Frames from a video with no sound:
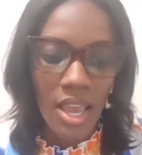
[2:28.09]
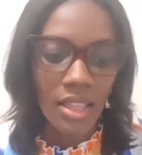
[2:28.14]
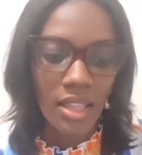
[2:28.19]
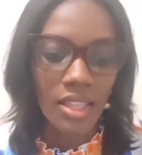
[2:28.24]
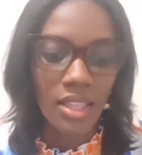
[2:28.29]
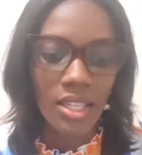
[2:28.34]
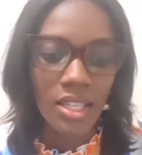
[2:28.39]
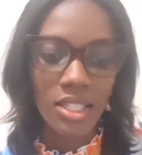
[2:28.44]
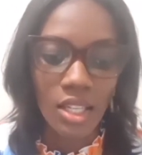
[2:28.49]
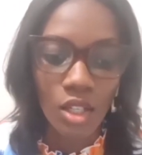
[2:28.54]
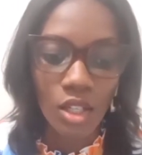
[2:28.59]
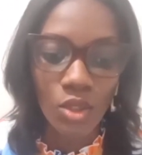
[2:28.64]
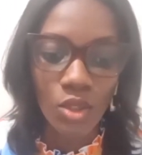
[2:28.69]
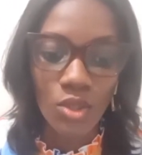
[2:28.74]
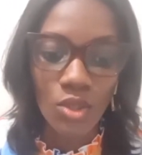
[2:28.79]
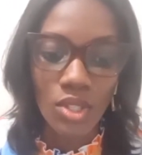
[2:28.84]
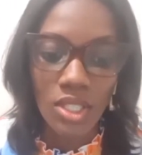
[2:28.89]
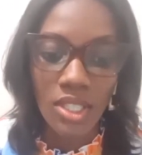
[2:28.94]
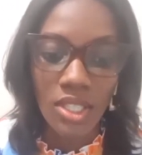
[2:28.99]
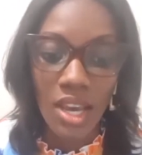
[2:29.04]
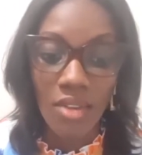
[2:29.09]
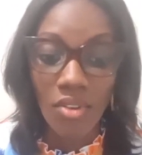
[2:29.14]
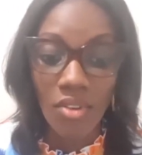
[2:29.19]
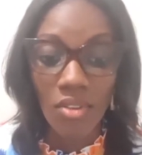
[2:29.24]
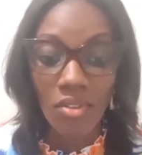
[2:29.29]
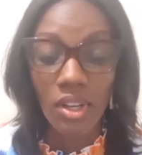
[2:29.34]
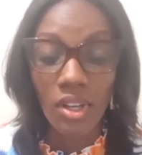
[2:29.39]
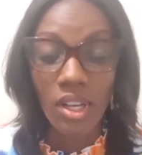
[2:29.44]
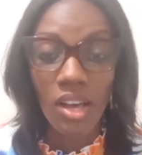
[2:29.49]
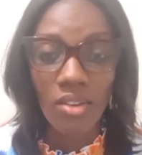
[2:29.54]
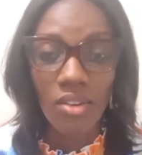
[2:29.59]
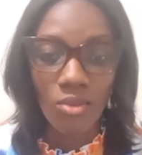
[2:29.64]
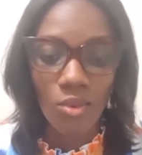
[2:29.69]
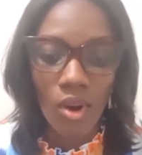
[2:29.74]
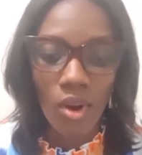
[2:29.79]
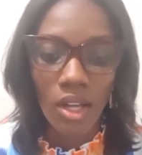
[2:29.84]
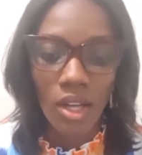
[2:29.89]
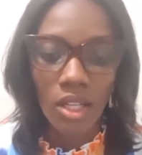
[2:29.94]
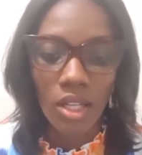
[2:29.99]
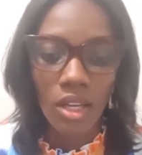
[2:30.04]
This includes the death of a loved
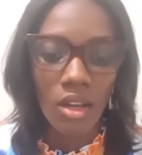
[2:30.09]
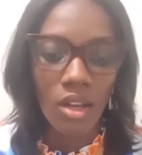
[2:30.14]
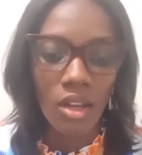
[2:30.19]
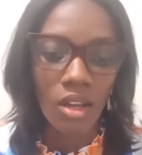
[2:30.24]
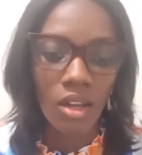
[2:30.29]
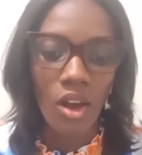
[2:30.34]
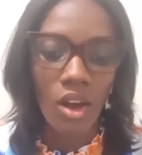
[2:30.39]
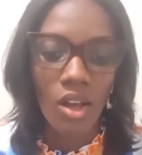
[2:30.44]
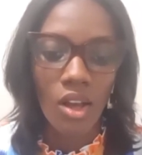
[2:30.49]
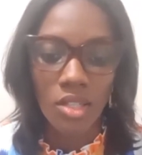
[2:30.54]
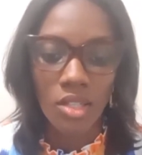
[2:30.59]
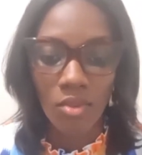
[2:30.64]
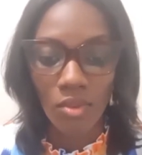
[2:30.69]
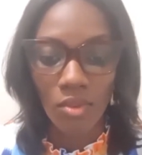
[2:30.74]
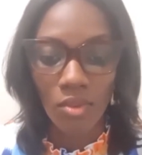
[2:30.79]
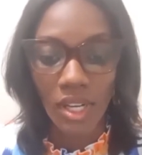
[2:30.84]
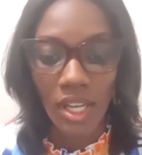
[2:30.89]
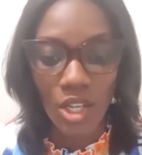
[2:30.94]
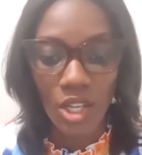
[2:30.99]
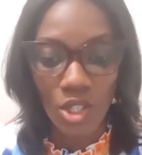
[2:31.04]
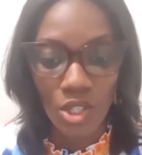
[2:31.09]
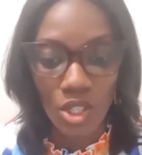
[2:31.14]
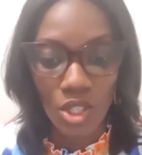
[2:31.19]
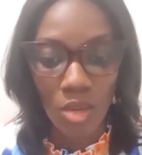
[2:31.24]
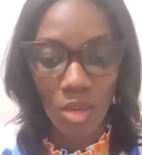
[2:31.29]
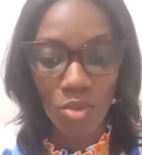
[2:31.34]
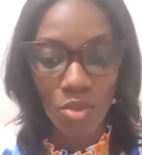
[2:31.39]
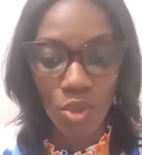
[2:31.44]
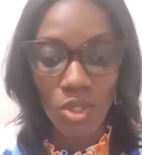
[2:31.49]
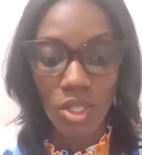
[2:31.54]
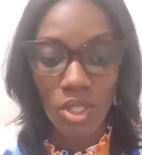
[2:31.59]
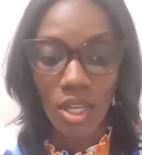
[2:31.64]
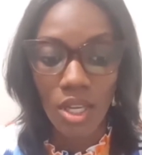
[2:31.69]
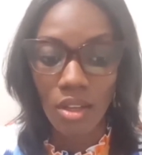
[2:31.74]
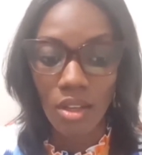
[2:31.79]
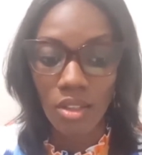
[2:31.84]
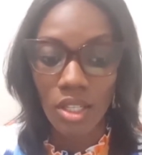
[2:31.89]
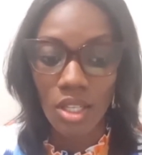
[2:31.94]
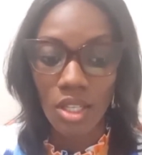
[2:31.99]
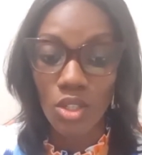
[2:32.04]
one, loss of a relationship due to
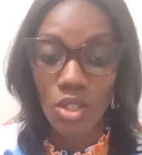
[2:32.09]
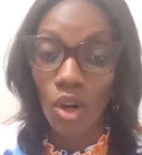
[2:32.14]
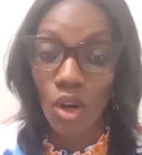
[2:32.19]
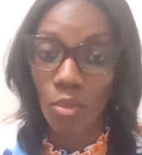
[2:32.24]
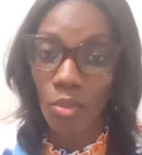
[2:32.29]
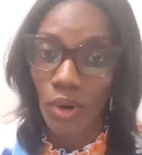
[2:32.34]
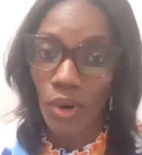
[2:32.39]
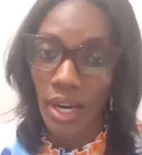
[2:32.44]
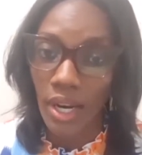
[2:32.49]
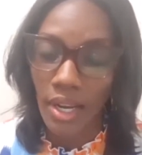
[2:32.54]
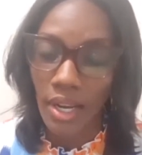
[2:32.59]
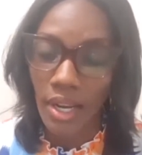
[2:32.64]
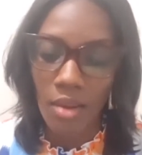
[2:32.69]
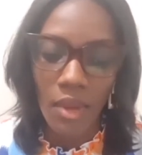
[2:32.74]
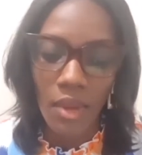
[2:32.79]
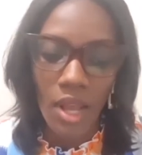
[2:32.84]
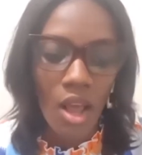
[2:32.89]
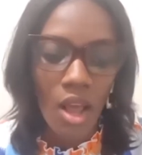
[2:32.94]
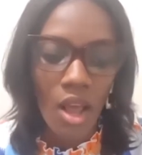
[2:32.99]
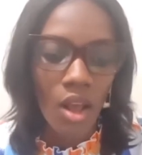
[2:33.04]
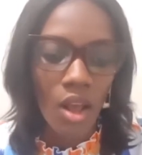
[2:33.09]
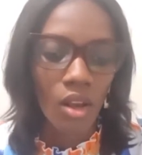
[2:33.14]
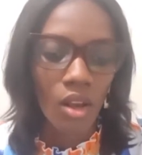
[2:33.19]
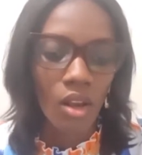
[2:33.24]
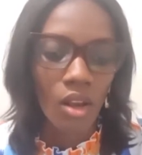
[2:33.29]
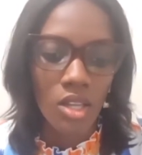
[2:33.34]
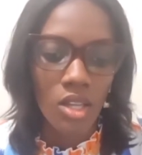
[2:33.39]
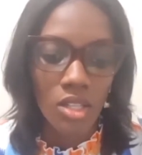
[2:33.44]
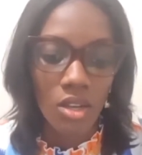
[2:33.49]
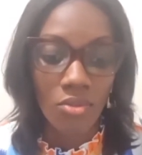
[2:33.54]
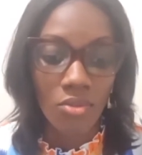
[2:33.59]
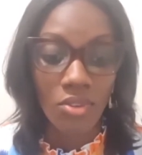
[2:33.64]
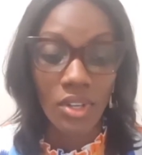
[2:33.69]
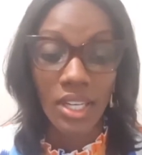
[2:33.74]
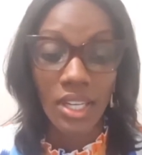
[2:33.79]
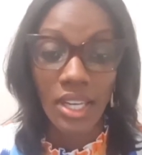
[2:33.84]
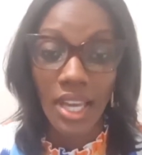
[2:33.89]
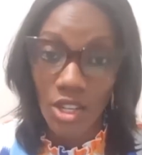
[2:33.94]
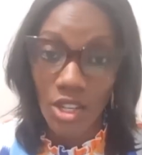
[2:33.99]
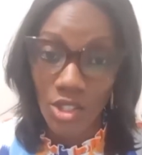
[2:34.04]
illness or breakup, loss of
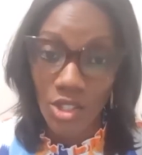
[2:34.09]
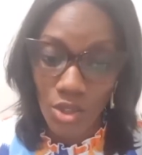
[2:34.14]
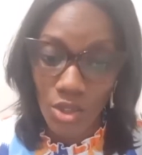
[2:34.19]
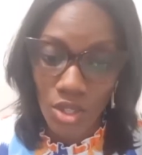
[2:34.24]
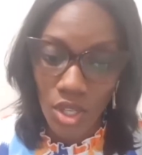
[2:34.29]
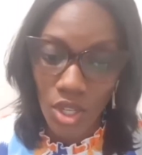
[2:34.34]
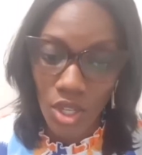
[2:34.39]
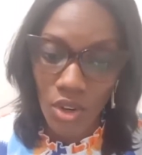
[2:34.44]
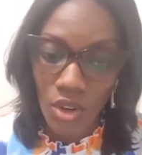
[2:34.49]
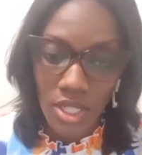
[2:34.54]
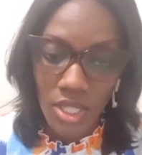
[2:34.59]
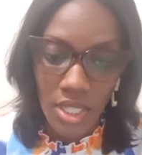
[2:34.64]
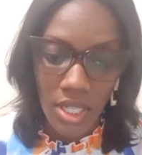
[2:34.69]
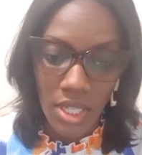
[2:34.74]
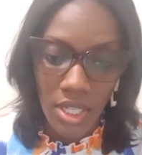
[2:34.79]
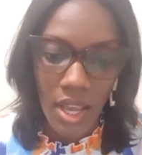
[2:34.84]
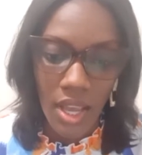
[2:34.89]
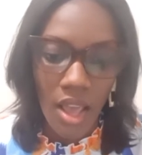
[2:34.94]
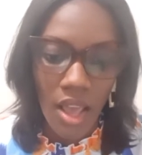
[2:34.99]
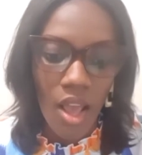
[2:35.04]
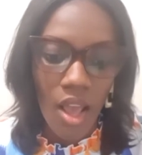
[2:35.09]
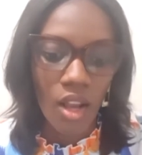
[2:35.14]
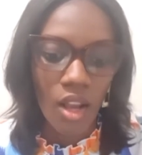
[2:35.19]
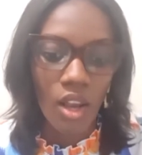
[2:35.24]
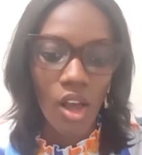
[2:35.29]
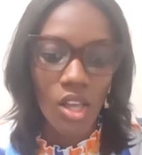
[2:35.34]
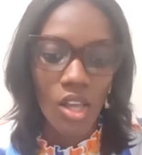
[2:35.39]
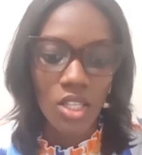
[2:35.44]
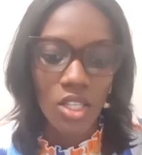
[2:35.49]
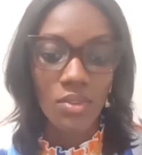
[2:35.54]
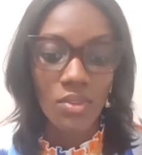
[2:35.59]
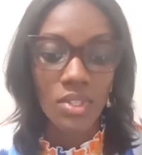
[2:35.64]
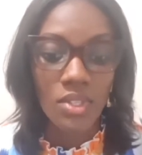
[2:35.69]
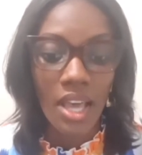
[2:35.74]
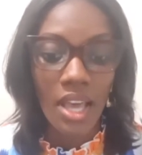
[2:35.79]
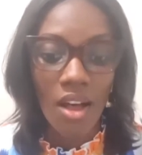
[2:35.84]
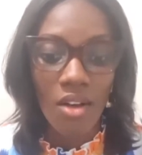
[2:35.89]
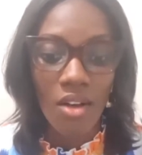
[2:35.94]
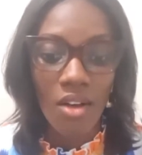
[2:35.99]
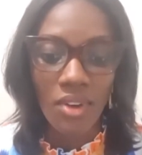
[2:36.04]
financial security, loss of
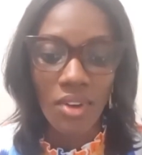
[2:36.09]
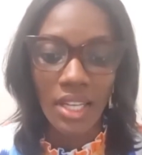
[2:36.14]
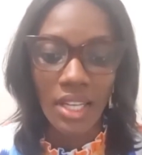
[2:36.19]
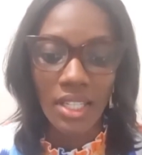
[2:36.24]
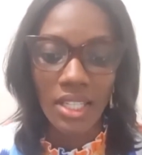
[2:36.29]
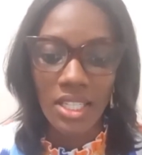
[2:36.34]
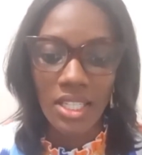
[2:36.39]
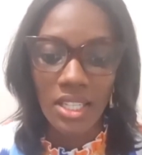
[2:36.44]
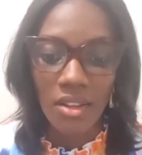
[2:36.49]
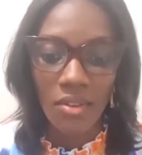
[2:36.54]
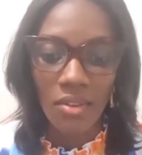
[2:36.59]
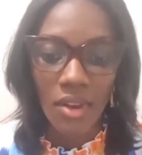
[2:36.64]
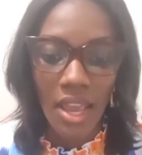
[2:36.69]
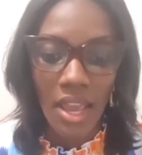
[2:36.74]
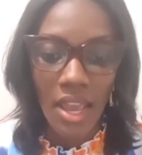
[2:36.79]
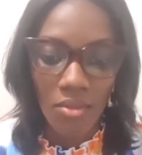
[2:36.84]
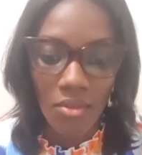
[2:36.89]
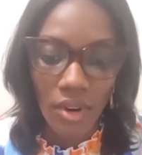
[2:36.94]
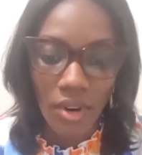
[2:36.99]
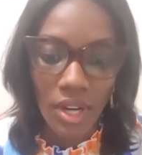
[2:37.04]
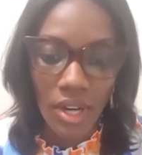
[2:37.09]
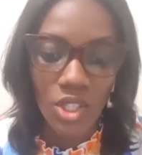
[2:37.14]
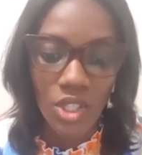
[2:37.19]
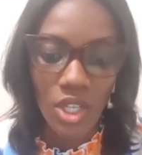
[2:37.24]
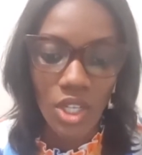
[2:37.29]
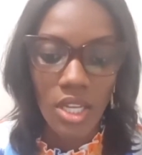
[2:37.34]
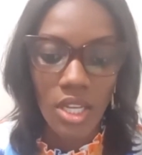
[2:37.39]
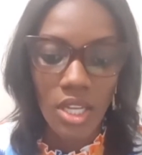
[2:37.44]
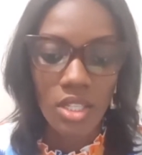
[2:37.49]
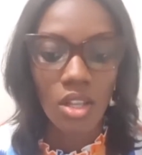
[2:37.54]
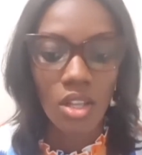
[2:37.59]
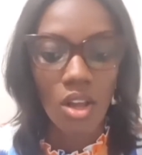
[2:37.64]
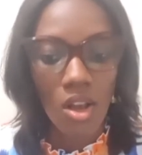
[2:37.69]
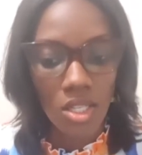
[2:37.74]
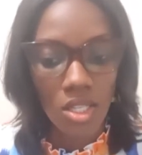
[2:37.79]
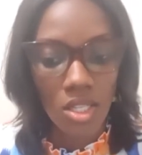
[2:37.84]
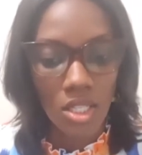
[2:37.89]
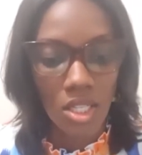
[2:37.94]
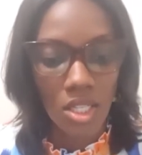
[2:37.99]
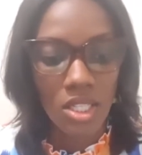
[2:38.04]
self, and disenfranchised
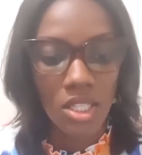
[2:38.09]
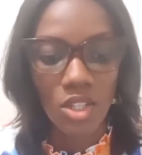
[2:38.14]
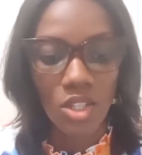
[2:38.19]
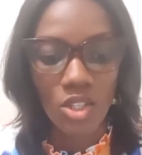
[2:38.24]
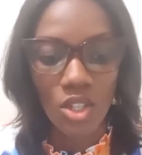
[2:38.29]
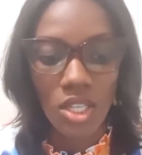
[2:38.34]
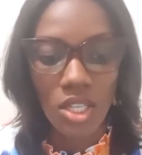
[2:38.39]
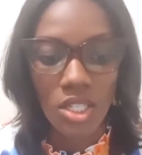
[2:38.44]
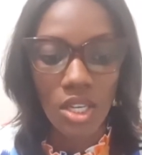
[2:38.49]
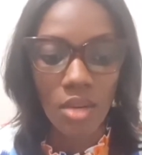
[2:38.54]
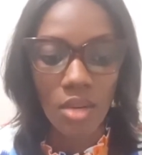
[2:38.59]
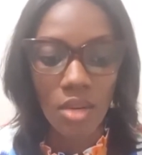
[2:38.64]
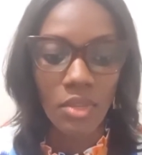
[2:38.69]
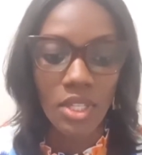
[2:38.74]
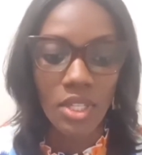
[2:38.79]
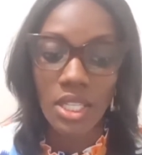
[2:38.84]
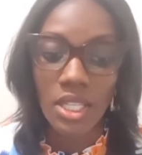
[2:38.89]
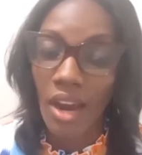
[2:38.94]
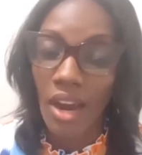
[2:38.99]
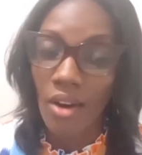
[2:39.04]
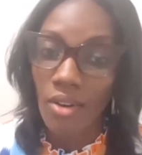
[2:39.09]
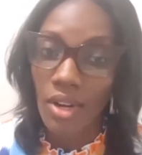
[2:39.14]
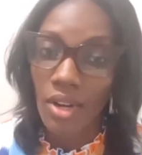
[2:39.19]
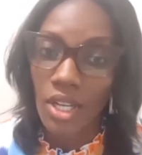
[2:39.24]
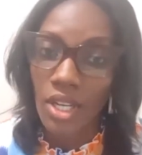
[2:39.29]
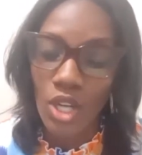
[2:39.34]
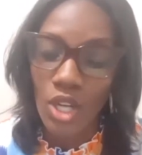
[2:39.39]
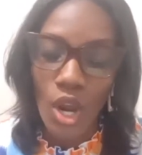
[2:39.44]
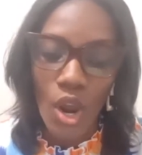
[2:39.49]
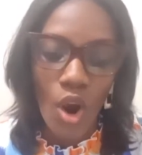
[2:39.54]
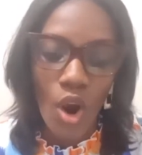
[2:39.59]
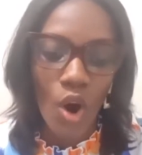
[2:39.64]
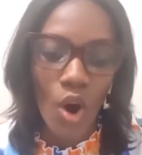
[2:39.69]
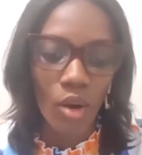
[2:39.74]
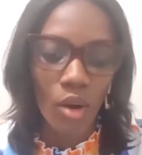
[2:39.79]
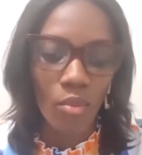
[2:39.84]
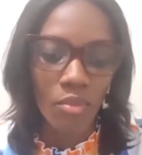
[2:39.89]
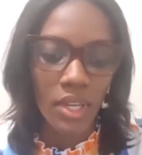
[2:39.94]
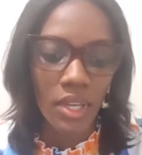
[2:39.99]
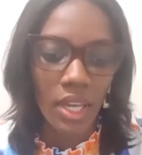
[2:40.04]
losses such as a miscarriage
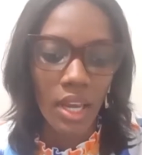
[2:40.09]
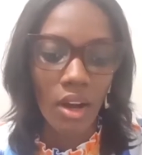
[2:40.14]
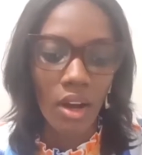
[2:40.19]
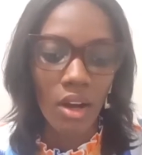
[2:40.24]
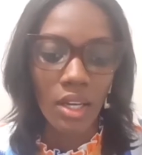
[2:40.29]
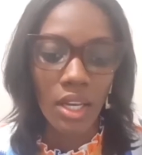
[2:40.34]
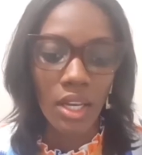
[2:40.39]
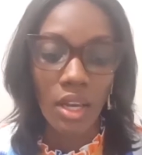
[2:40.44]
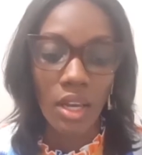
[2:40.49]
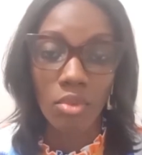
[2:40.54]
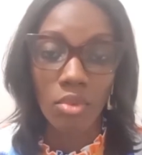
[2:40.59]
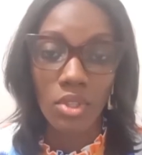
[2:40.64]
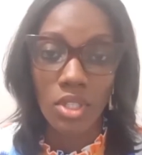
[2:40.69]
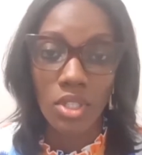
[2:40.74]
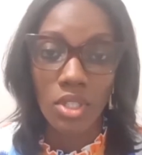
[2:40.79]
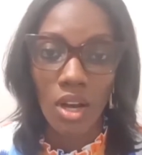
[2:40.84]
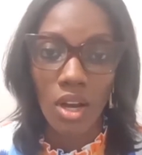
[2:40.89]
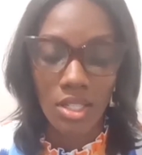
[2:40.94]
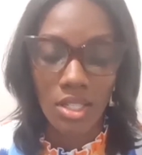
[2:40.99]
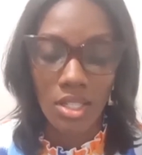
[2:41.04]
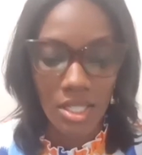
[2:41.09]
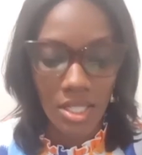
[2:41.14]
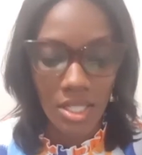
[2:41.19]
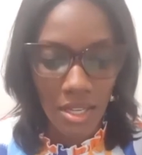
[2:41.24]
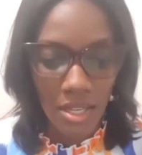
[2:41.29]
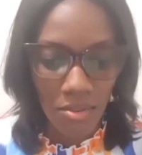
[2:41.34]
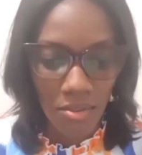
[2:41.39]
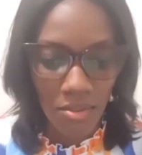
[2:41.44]
or being unable to conceive.